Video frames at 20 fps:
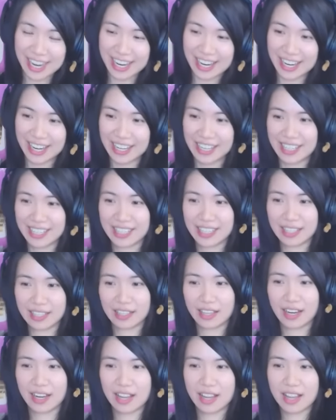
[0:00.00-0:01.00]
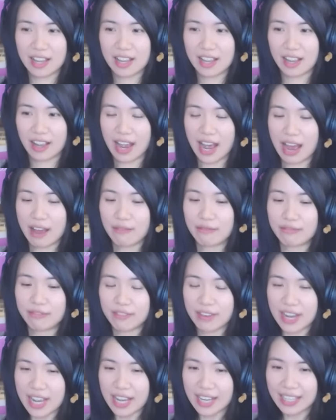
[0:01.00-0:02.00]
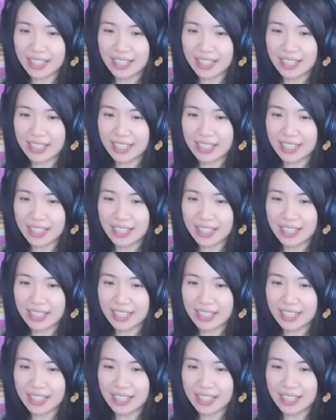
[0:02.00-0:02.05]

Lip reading: Yeah, I remember when you got